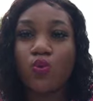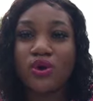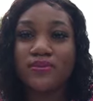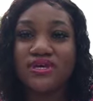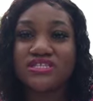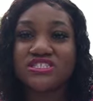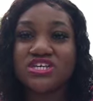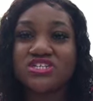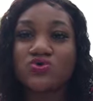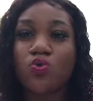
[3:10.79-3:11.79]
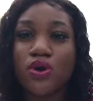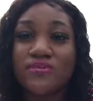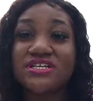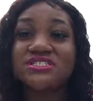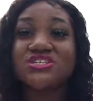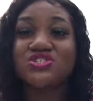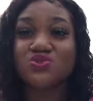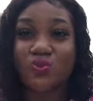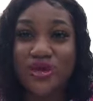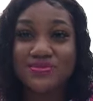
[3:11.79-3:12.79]
women's
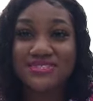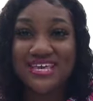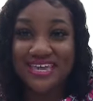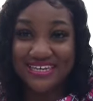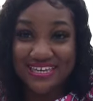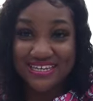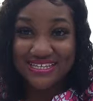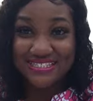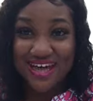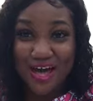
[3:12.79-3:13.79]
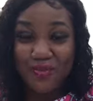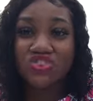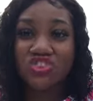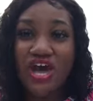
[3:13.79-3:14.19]
swim tankini top.